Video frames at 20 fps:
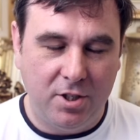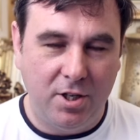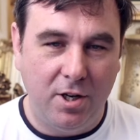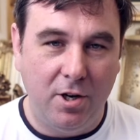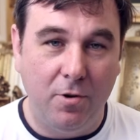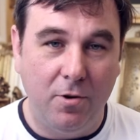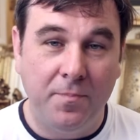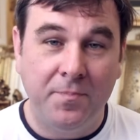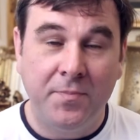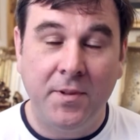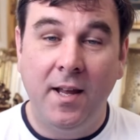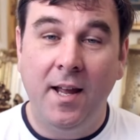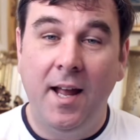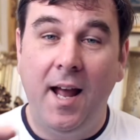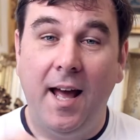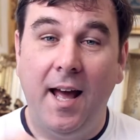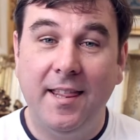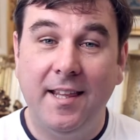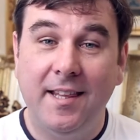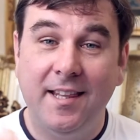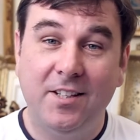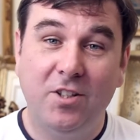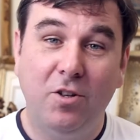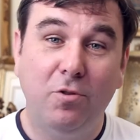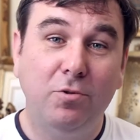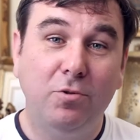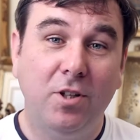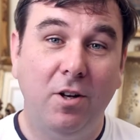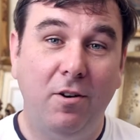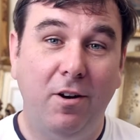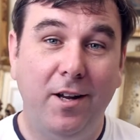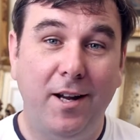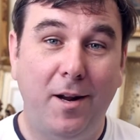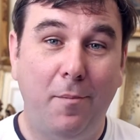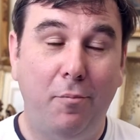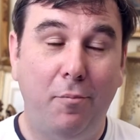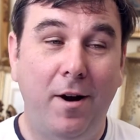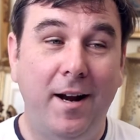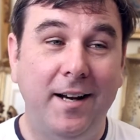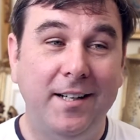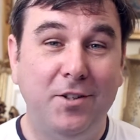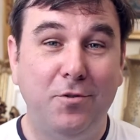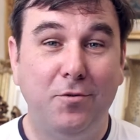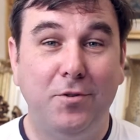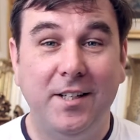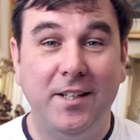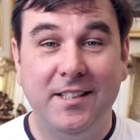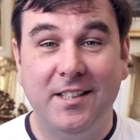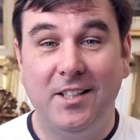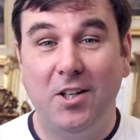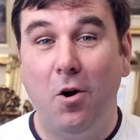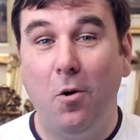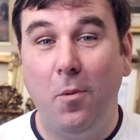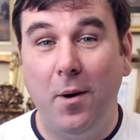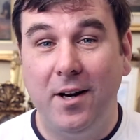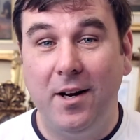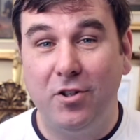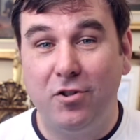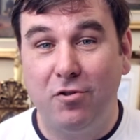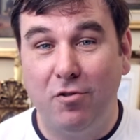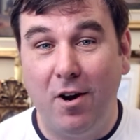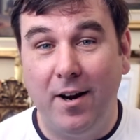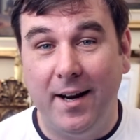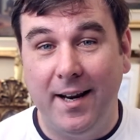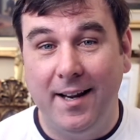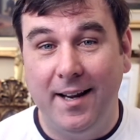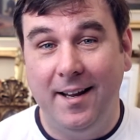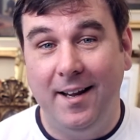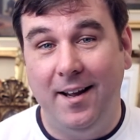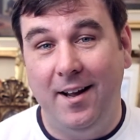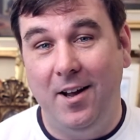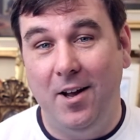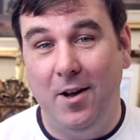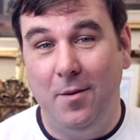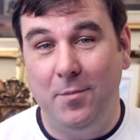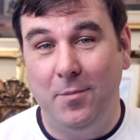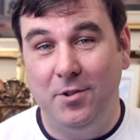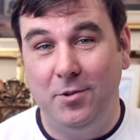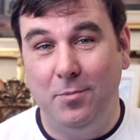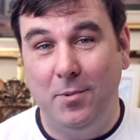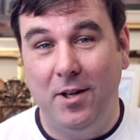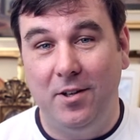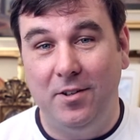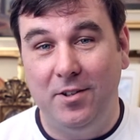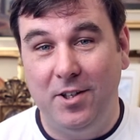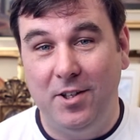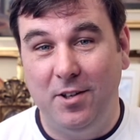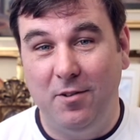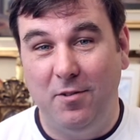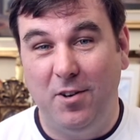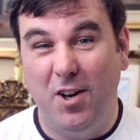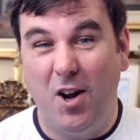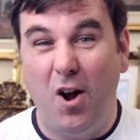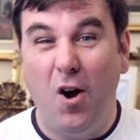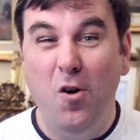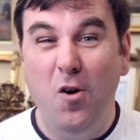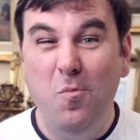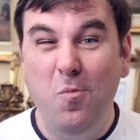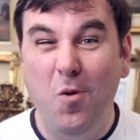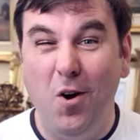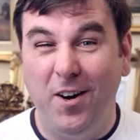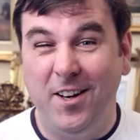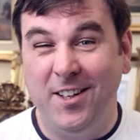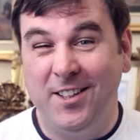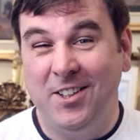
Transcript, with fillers: too. And then there's also like practical things to go away and try um, as well. You know, like homework